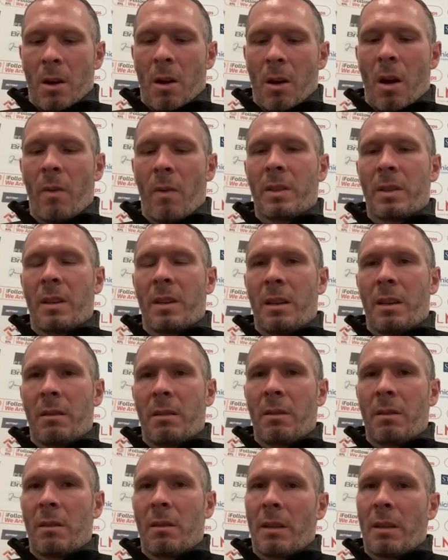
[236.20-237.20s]
obviously,
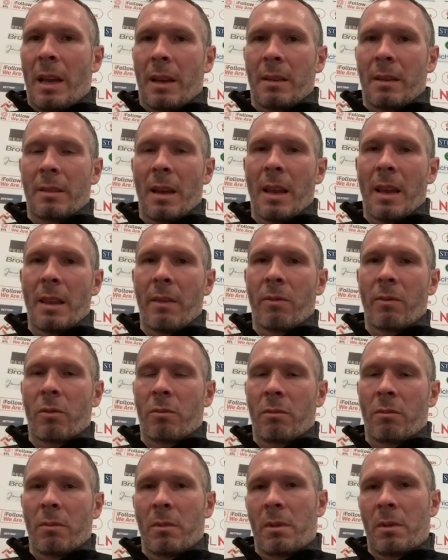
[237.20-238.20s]
like I say, they,
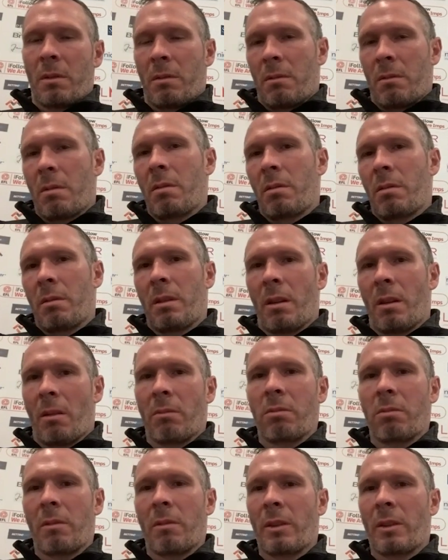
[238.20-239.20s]
you know,
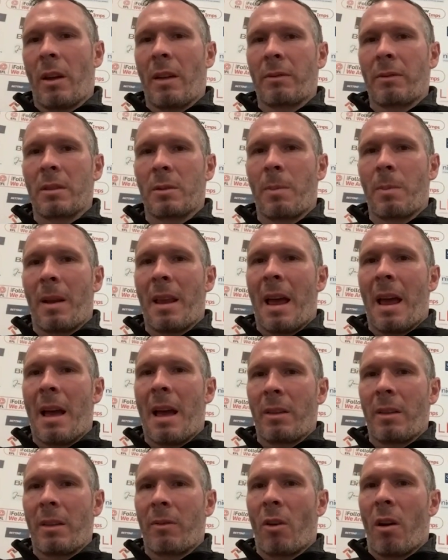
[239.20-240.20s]
I don't have to spell it
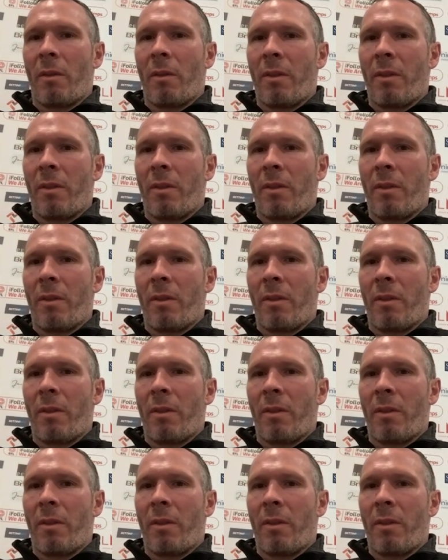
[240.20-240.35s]
out, they've got a